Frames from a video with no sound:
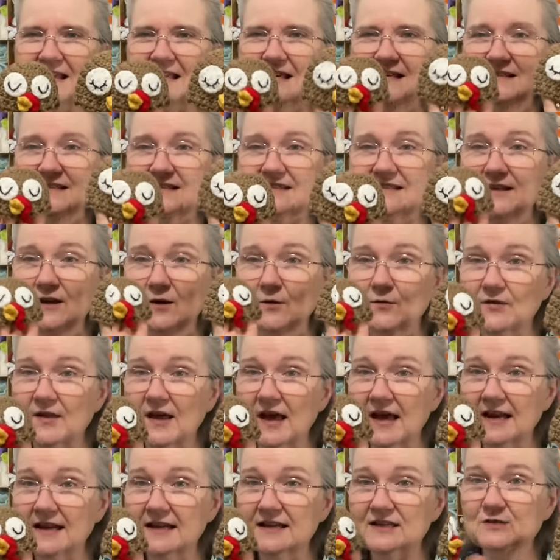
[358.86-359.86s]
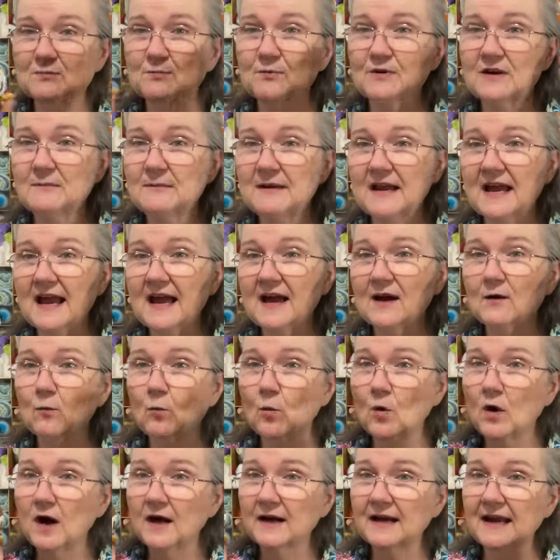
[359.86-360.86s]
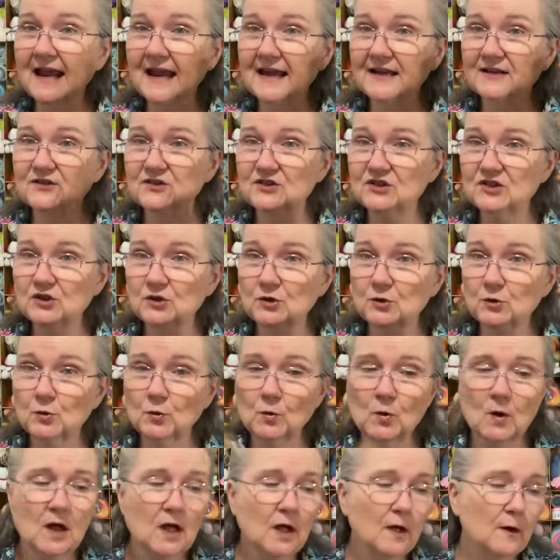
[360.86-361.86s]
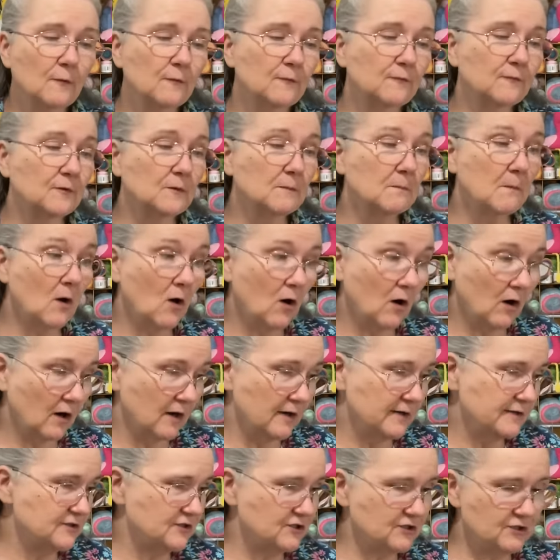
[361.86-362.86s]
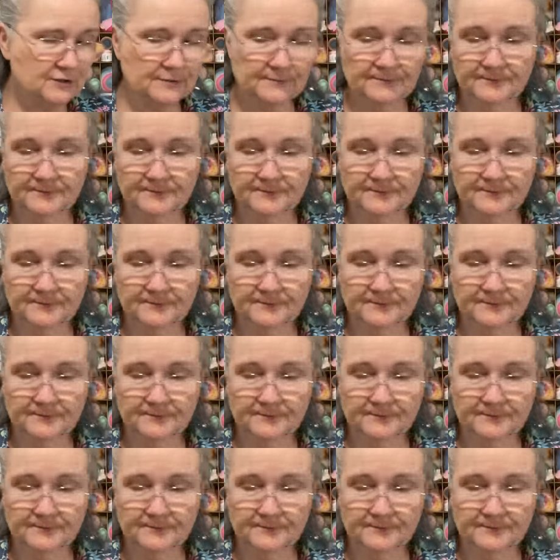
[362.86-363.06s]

So that is Preemie Hat 1 and 2 for March.